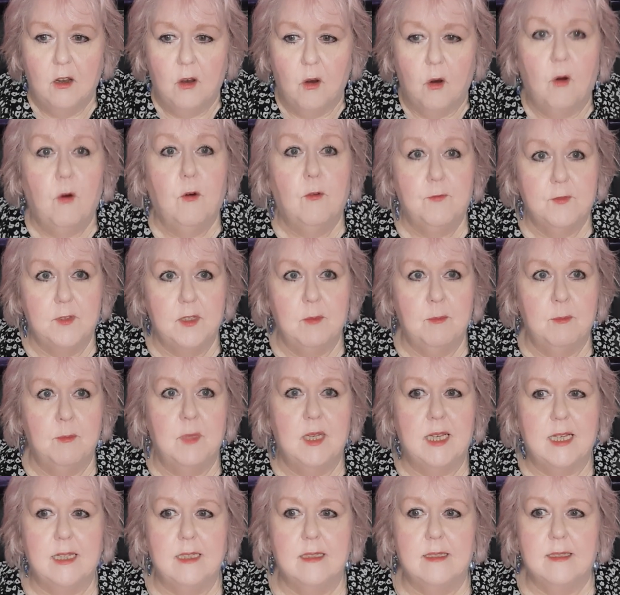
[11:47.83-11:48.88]
of them.
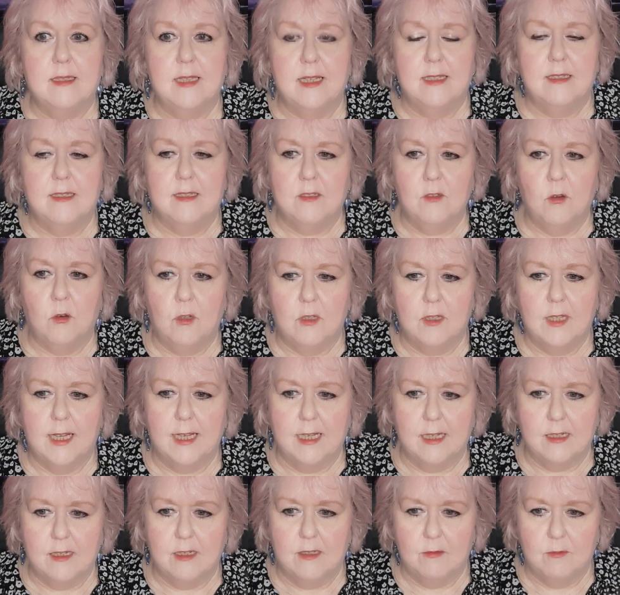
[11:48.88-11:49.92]
It's not
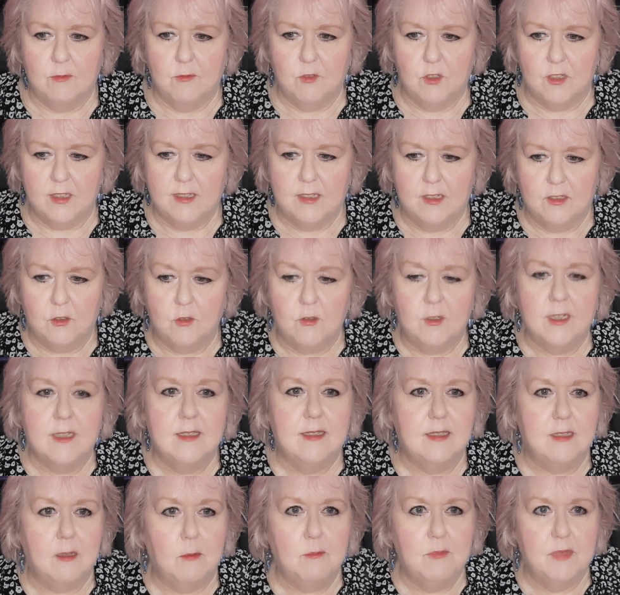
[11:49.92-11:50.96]
like just doing
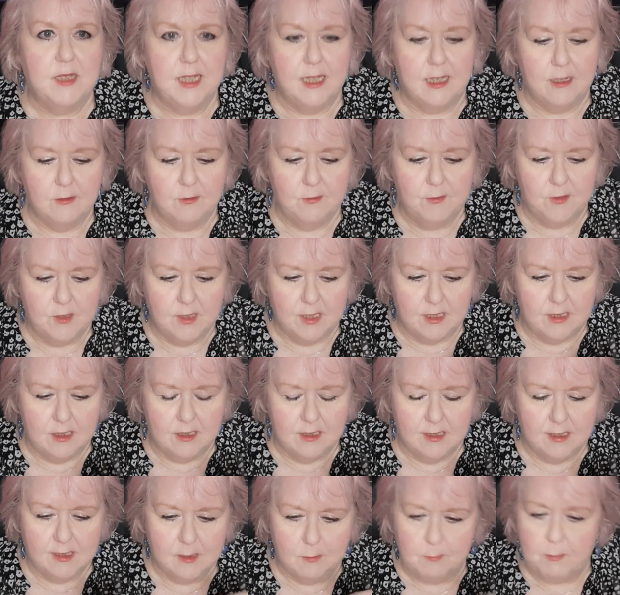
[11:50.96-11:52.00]
something for the
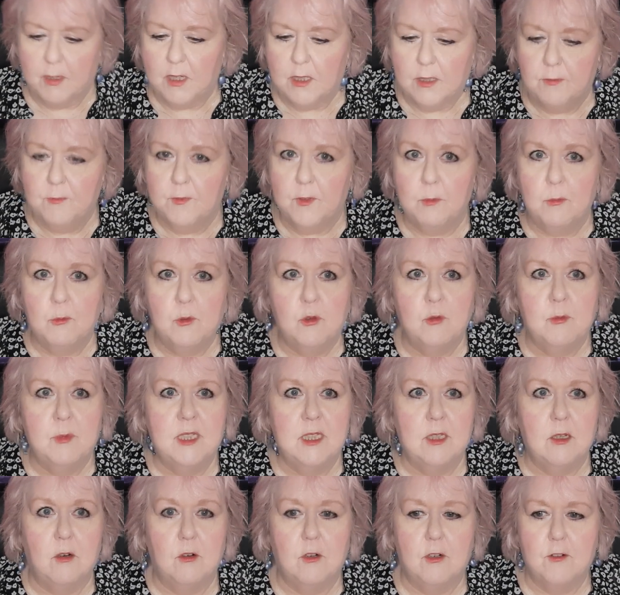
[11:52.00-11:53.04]
spur of the
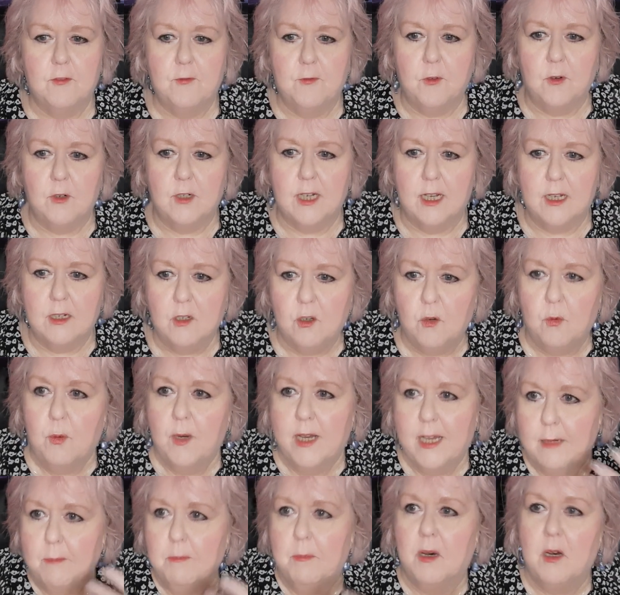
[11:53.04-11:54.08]
moment or for a
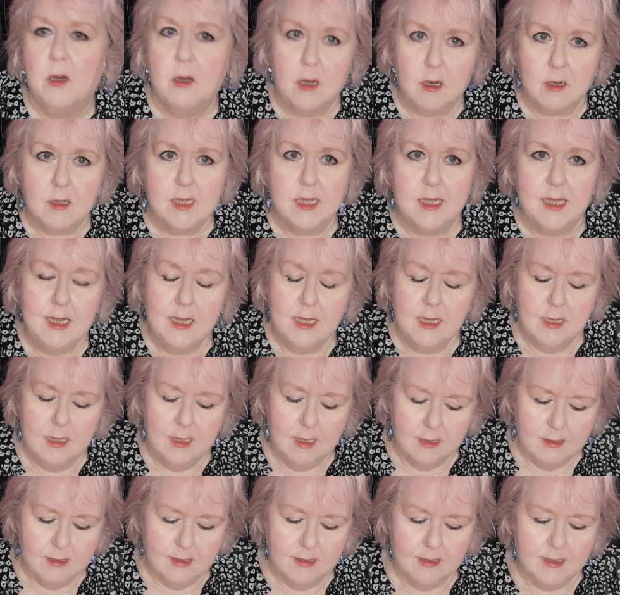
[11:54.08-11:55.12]
quick buck.
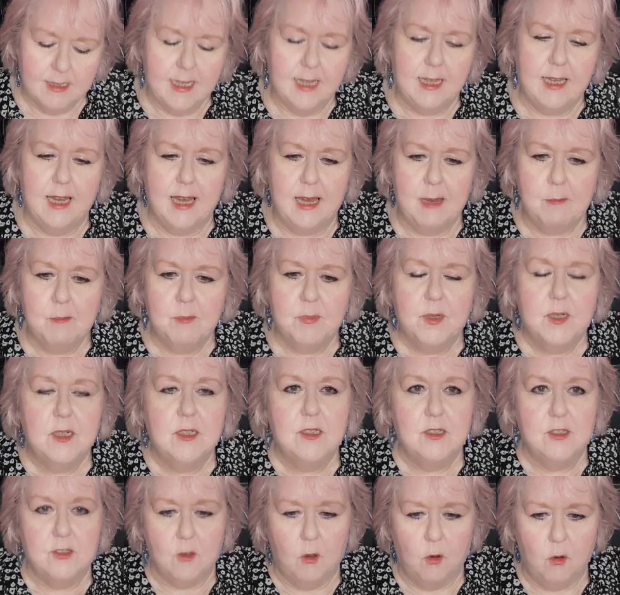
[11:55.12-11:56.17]
The
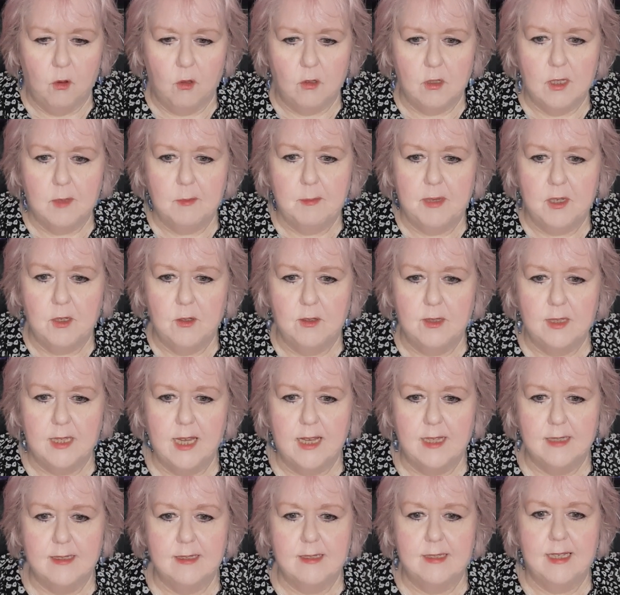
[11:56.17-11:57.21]
Emperor's all about
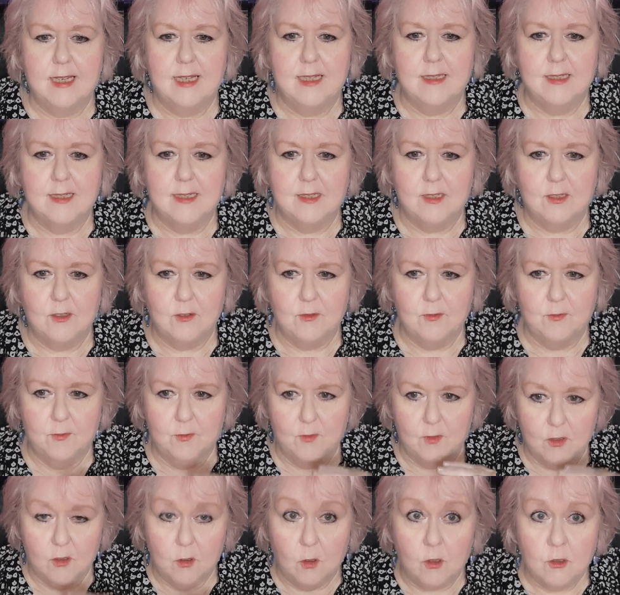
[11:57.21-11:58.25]
that sense of
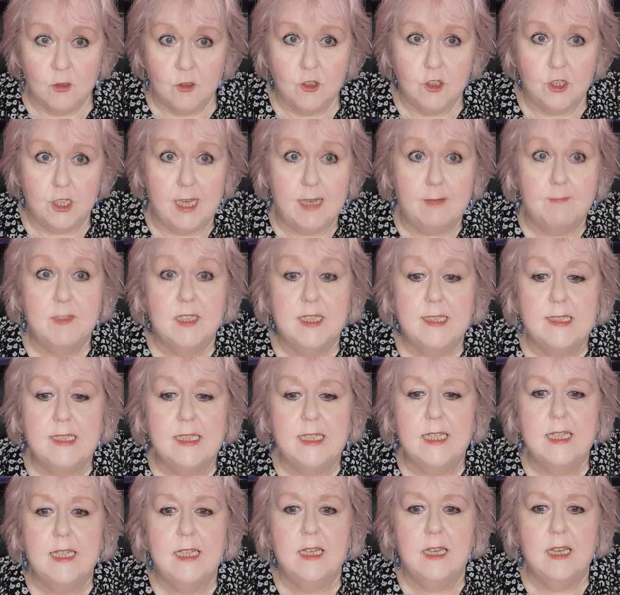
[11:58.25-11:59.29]

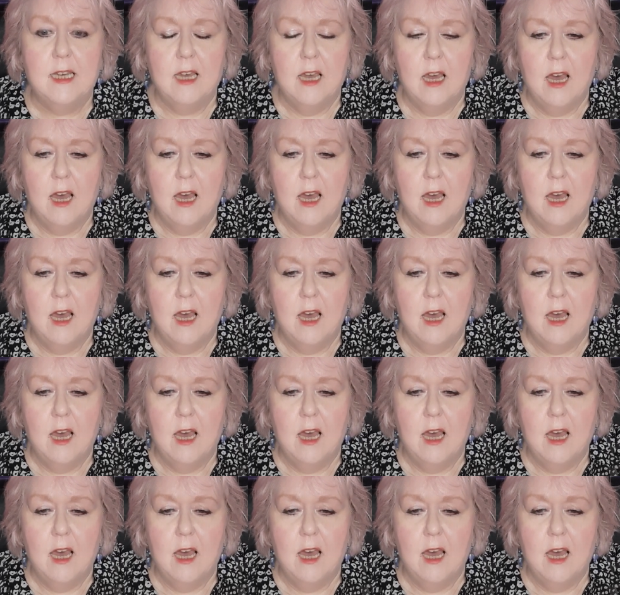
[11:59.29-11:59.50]
longevity